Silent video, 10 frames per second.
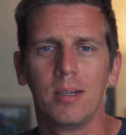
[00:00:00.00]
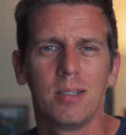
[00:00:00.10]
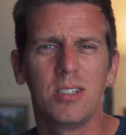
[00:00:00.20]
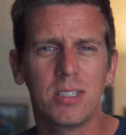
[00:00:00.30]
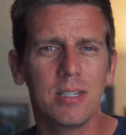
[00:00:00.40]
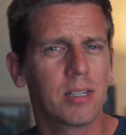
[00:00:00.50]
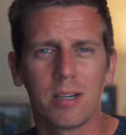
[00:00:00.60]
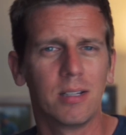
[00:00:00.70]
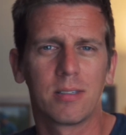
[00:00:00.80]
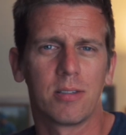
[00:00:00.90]
You just see the
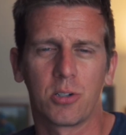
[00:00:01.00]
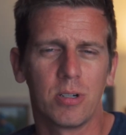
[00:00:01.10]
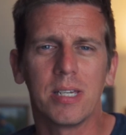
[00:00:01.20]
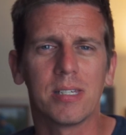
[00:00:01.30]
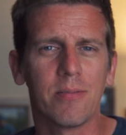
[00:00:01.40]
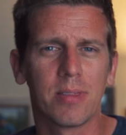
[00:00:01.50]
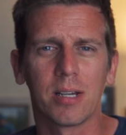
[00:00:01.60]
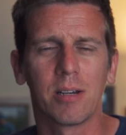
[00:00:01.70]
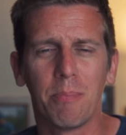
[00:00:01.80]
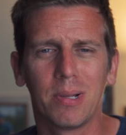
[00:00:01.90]
colors of the trees and everything
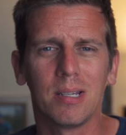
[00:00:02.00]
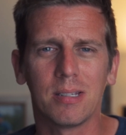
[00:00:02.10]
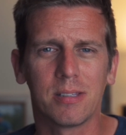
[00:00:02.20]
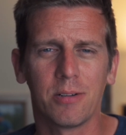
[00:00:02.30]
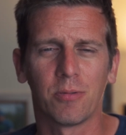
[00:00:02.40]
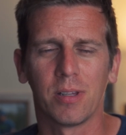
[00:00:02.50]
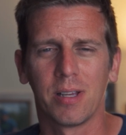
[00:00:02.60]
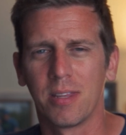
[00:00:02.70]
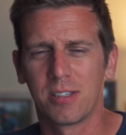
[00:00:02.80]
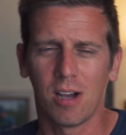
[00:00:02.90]
are completely different,
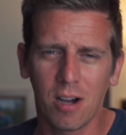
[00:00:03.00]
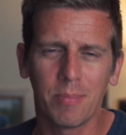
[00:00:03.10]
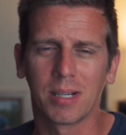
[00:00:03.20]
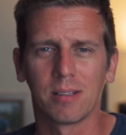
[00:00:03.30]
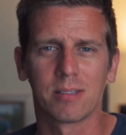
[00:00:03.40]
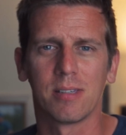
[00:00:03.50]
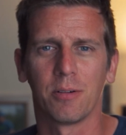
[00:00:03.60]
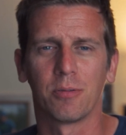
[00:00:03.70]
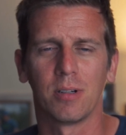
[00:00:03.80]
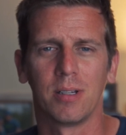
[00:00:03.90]
and the tarmac looks
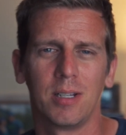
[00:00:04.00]
different.